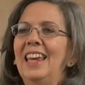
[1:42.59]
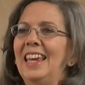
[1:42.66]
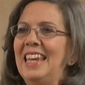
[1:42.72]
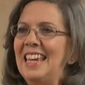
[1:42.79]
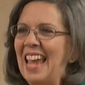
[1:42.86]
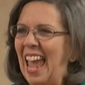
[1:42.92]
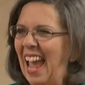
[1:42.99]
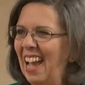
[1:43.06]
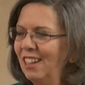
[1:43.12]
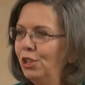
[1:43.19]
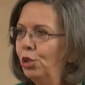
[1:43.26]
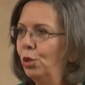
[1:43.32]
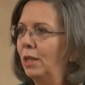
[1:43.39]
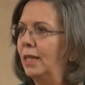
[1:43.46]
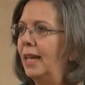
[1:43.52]
he
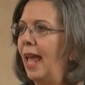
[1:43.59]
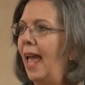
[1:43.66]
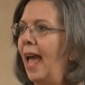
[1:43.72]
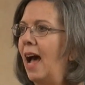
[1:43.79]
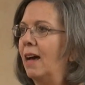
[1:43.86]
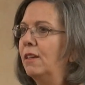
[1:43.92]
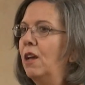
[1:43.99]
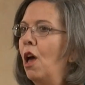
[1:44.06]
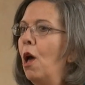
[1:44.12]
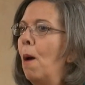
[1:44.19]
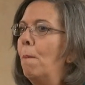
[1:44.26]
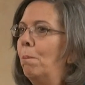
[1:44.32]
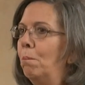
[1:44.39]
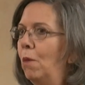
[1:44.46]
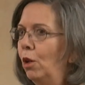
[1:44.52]
actually had
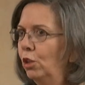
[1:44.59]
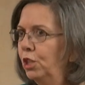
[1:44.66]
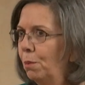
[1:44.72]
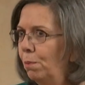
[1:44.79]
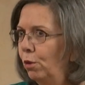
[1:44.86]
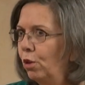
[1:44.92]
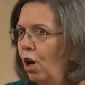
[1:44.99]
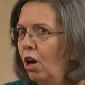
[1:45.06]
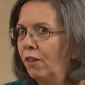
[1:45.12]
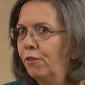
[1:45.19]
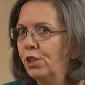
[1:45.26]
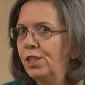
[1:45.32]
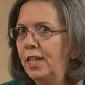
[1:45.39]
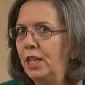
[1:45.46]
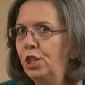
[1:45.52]
multiple
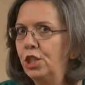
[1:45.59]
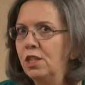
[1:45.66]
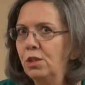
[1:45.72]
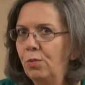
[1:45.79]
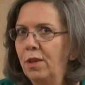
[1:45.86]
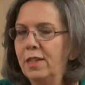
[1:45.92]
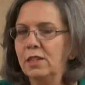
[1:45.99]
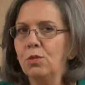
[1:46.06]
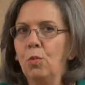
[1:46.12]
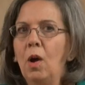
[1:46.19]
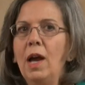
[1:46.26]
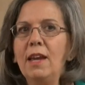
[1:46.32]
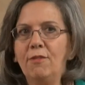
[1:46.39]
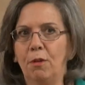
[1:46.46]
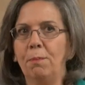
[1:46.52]
conversations with his
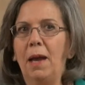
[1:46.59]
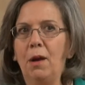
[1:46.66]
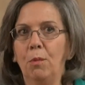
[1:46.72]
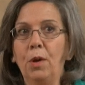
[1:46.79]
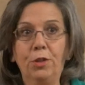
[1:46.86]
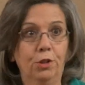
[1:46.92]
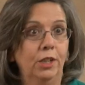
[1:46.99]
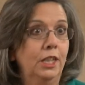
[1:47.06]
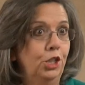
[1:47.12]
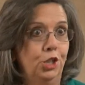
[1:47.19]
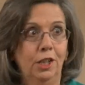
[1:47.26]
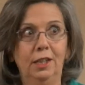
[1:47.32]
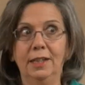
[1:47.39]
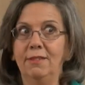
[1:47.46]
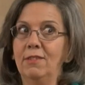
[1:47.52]
wife about whether he
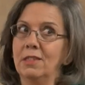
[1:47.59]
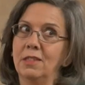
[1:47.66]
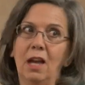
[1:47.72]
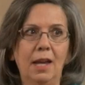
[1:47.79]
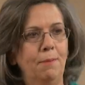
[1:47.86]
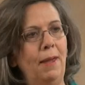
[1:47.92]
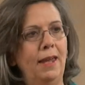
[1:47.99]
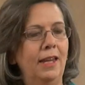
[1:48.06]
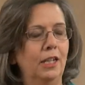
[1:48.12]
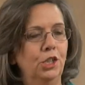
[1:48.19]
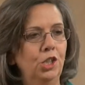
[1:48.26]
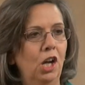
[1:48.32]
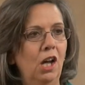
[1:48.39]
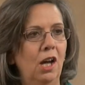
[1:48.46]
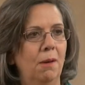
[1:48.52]
should leave this high-paying
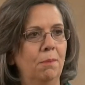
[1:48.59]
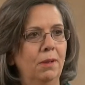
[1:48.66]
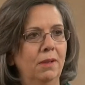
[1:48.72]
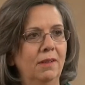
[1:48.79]
job.